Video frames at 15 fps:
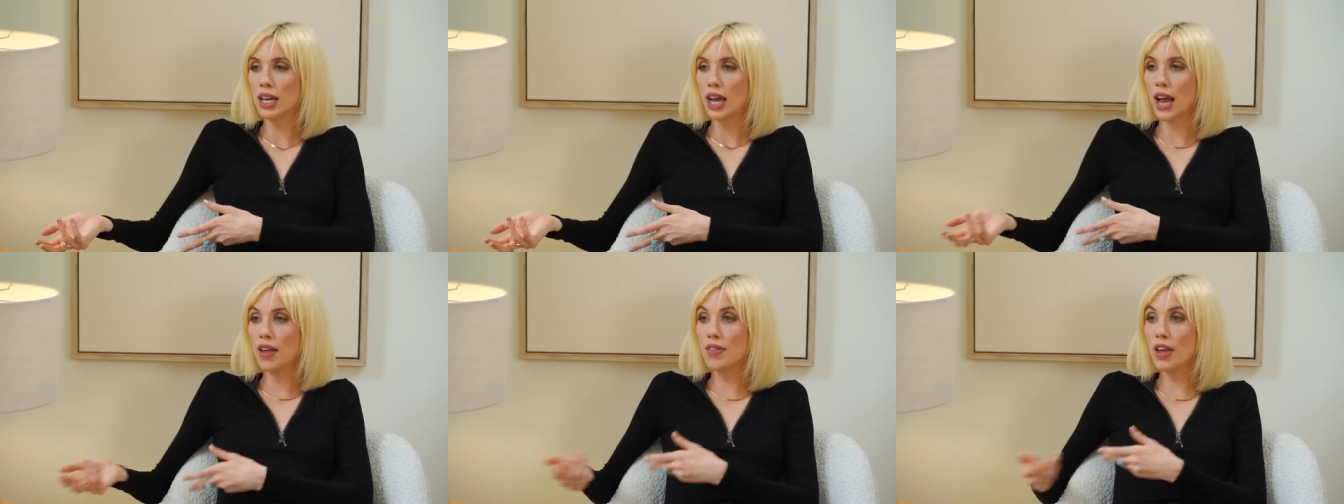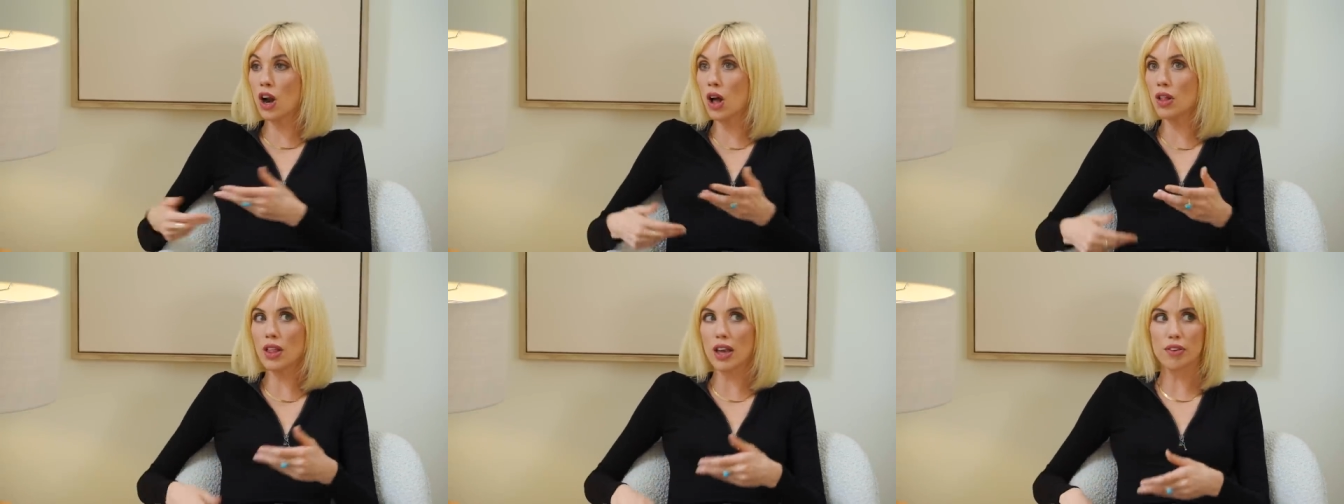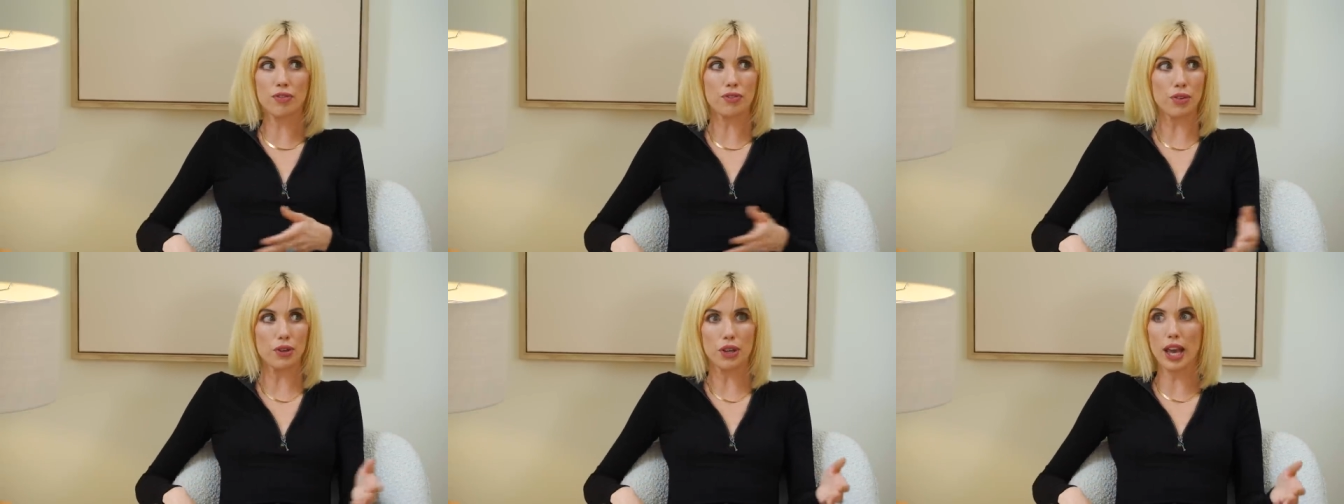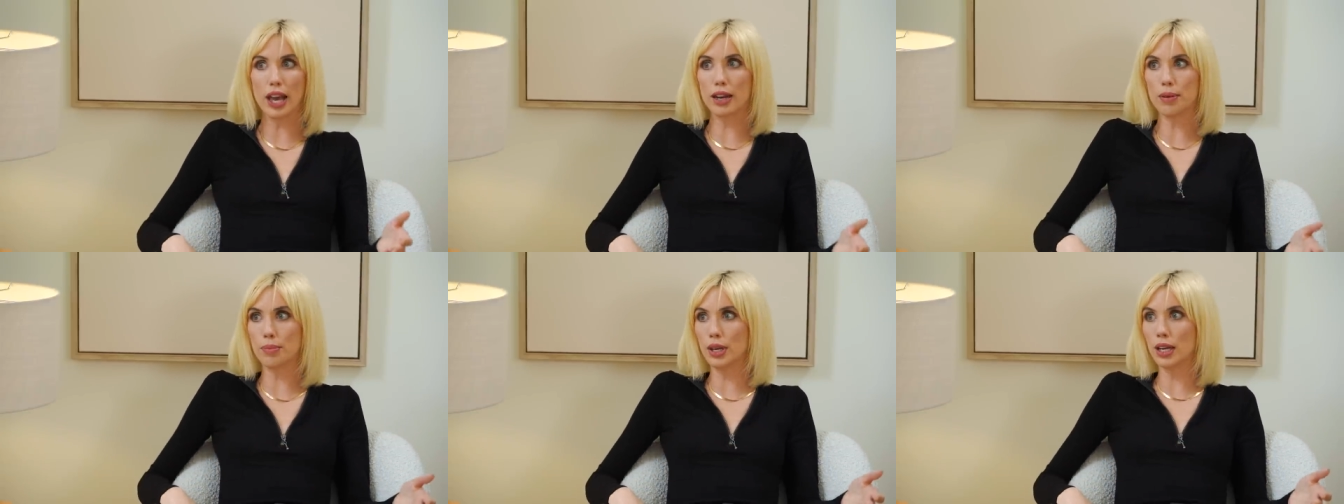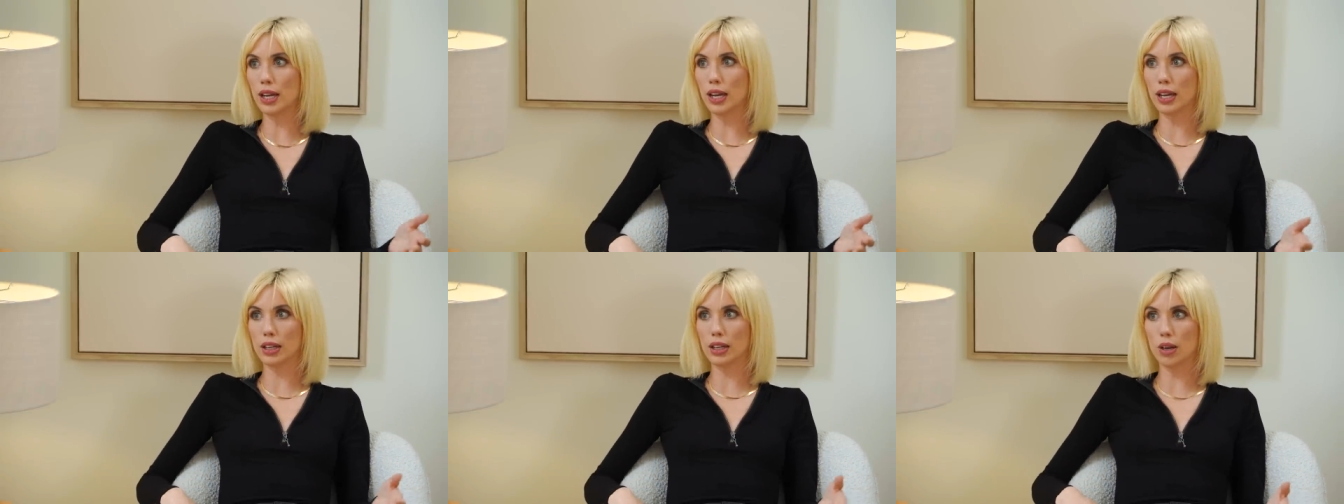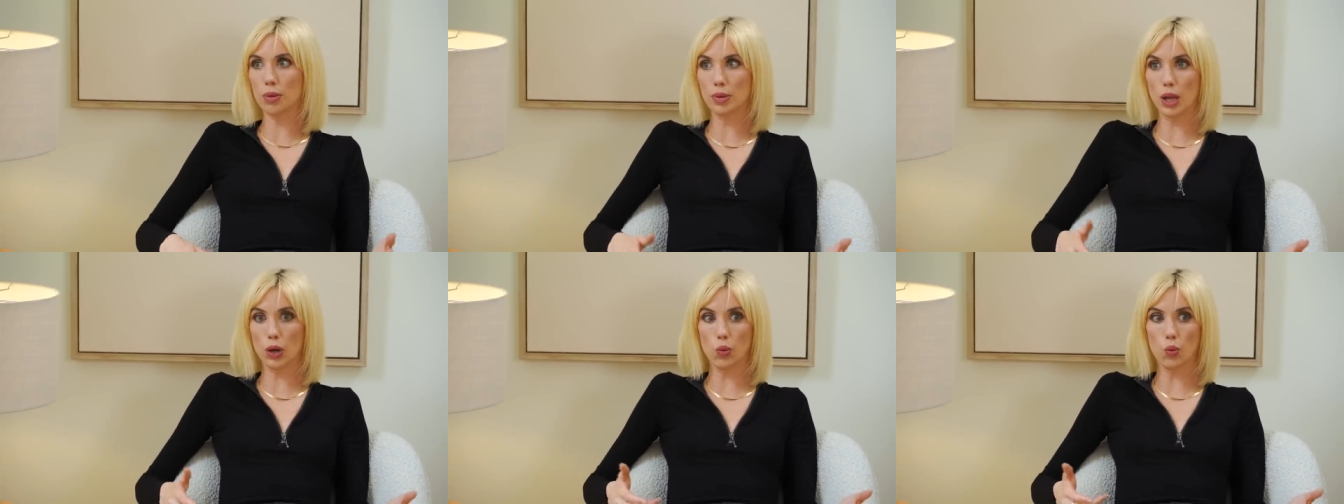And yeah. then I'll like forget a meeting and I'll be like,